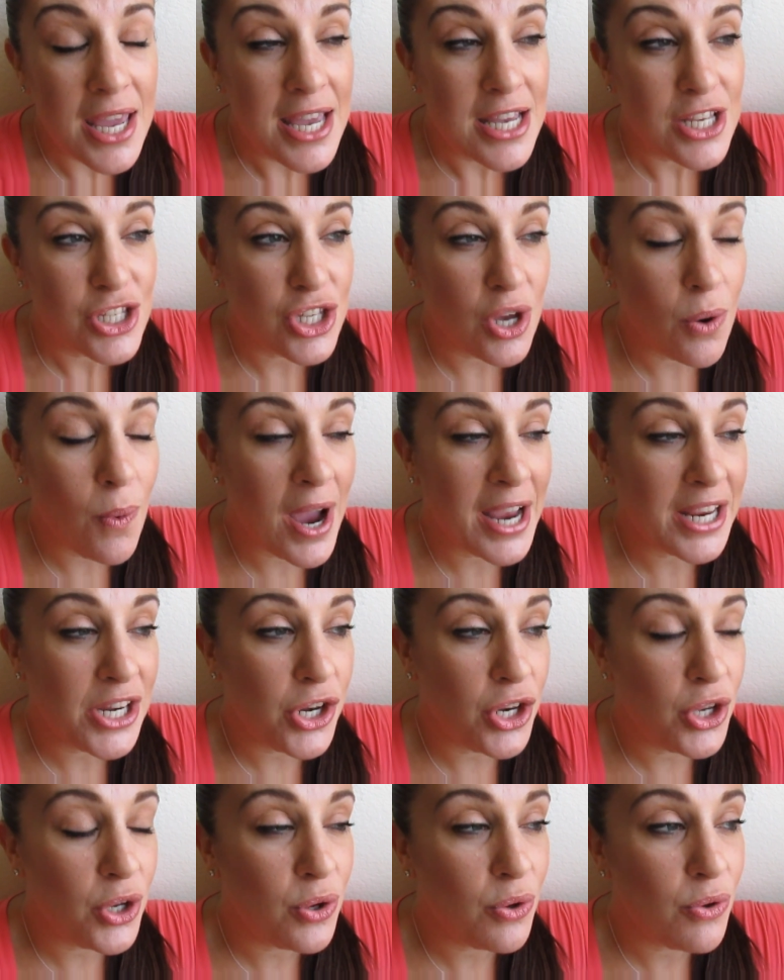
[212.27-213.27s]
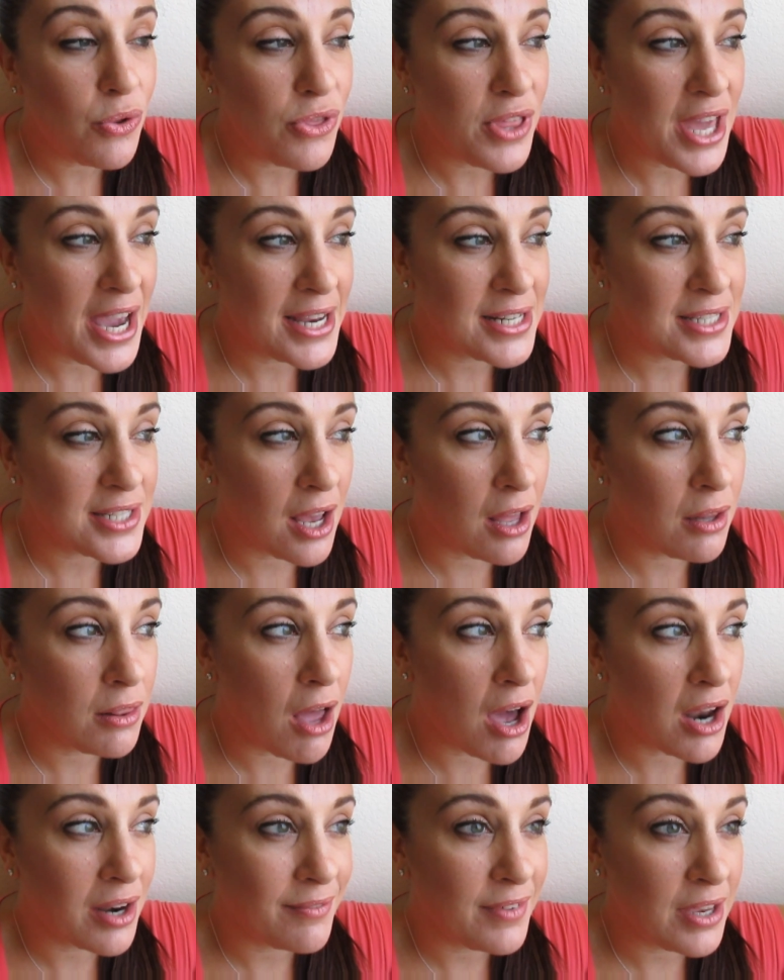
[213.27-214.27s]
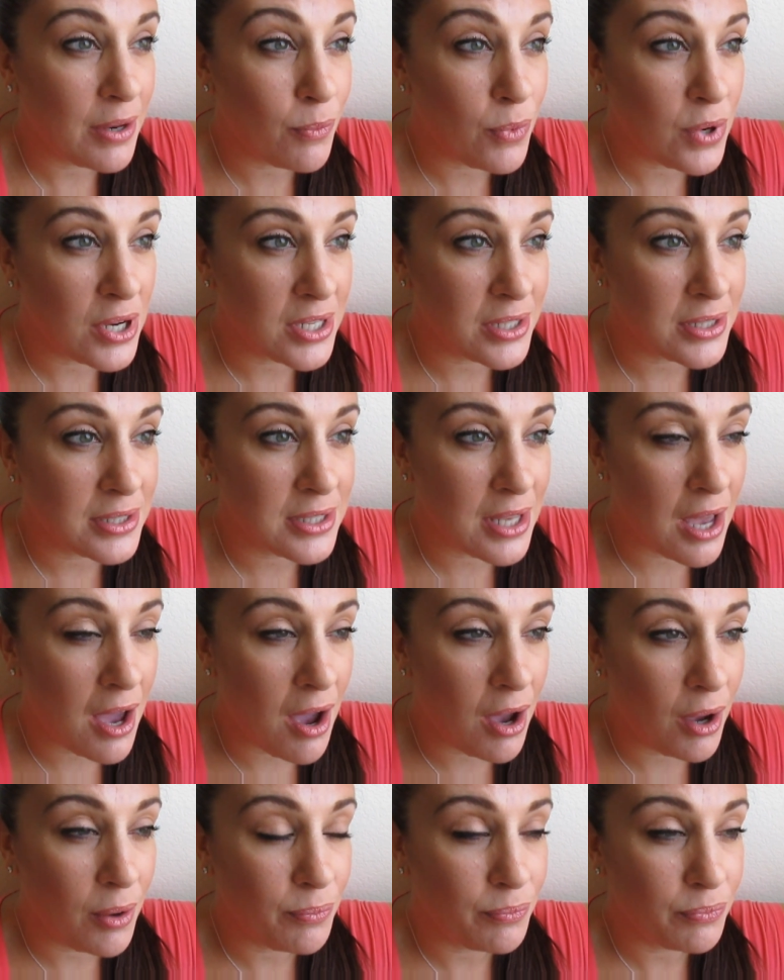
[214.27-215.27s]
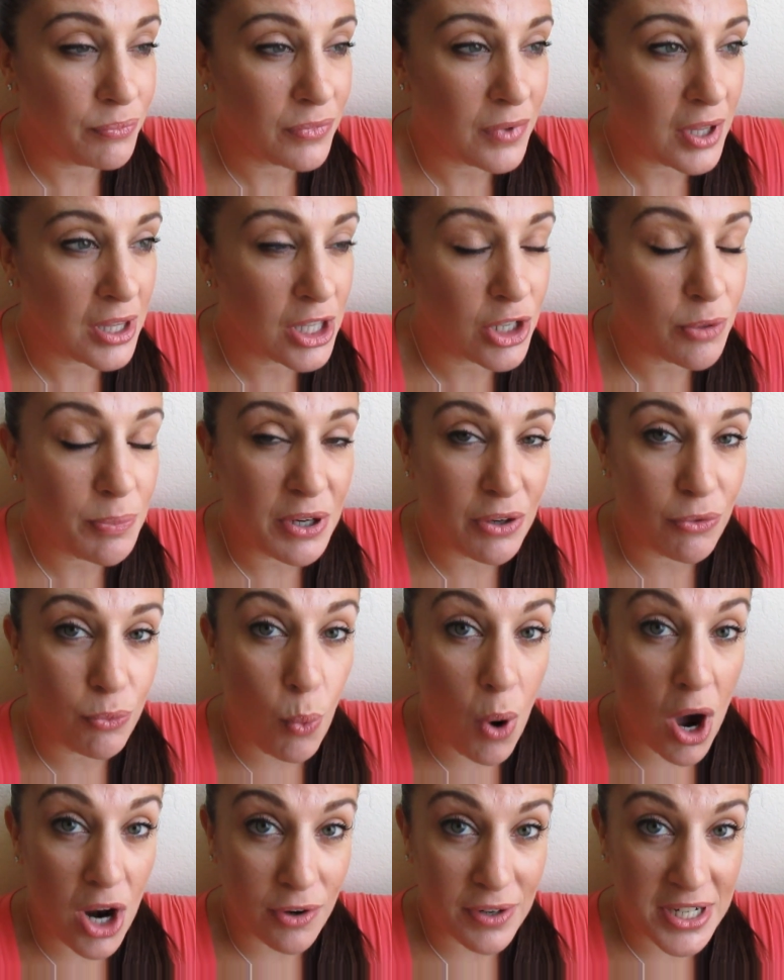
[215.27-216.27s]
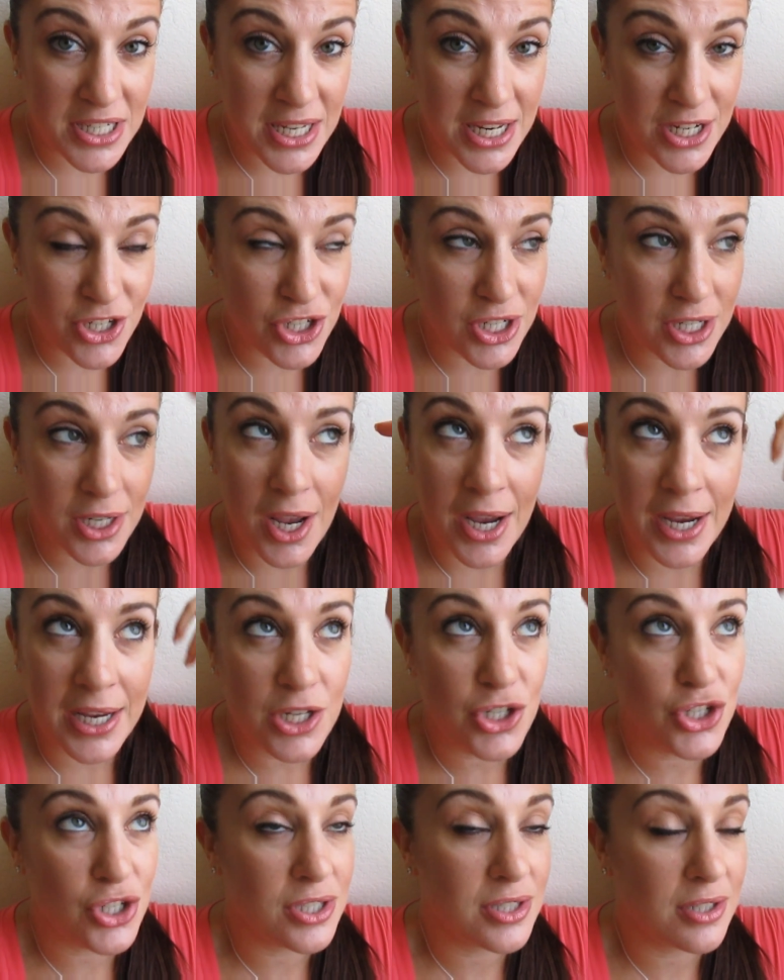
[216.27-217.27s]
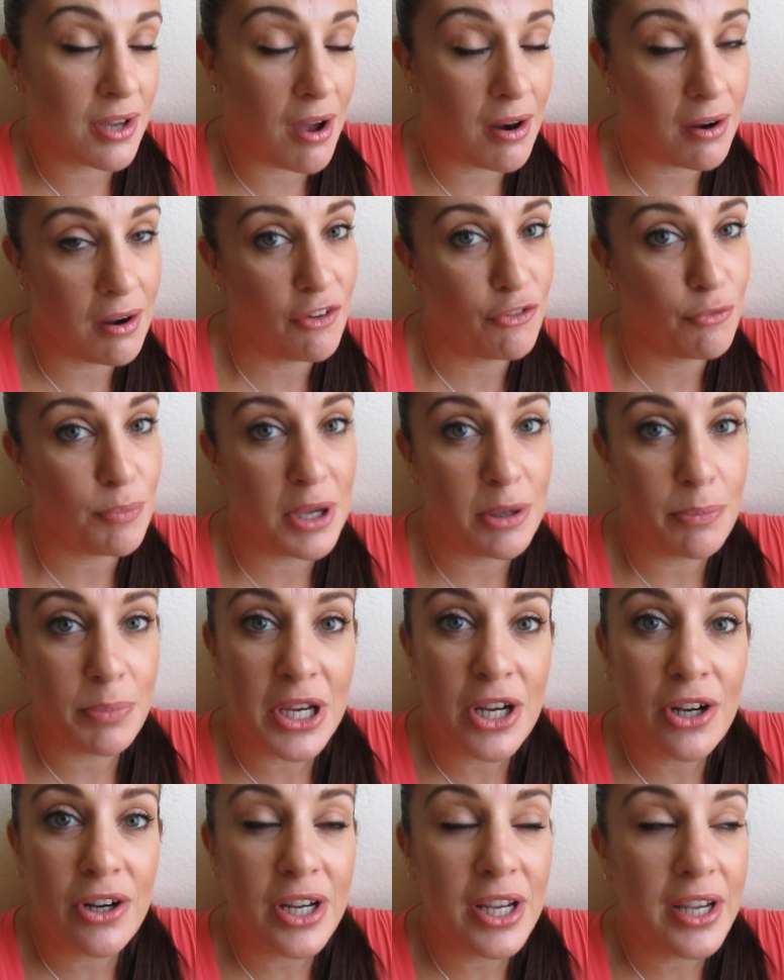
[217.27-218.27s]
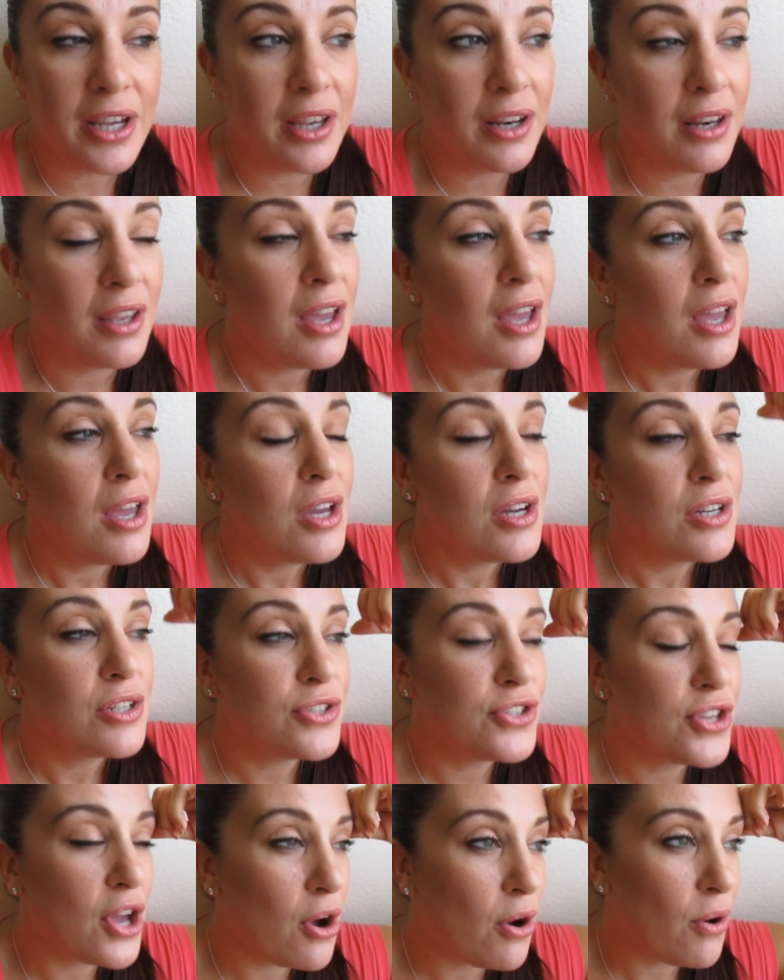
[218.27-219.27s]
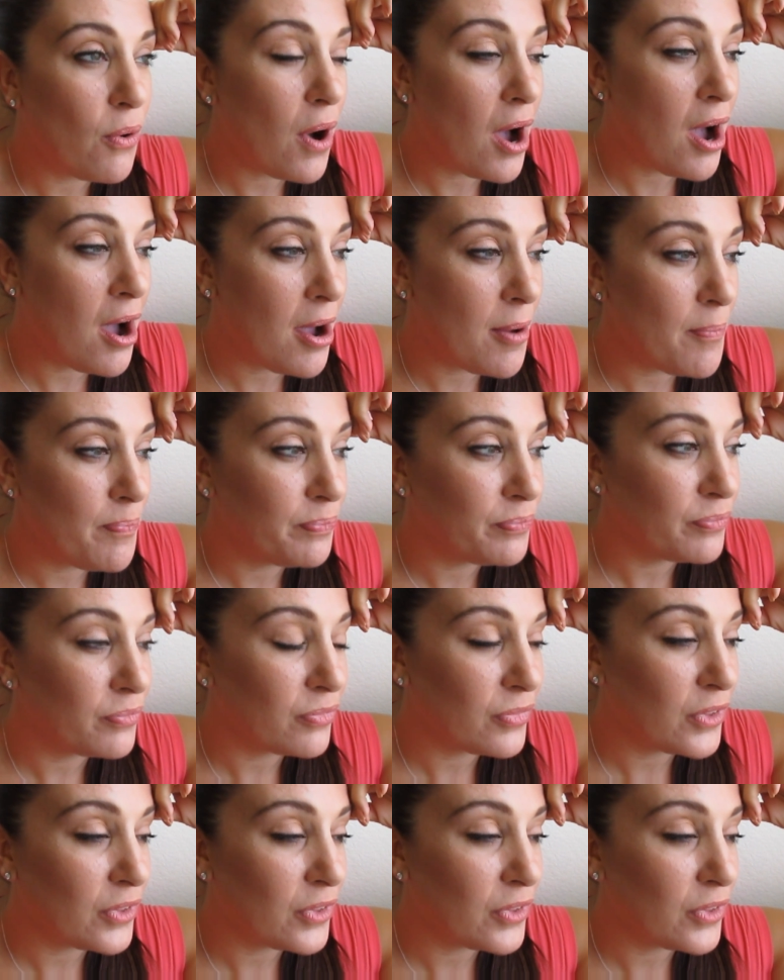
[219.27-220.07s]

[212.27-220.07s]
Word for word: so i knew that a lot of it was um, a little bit of water retention i had just gotten off my period so um,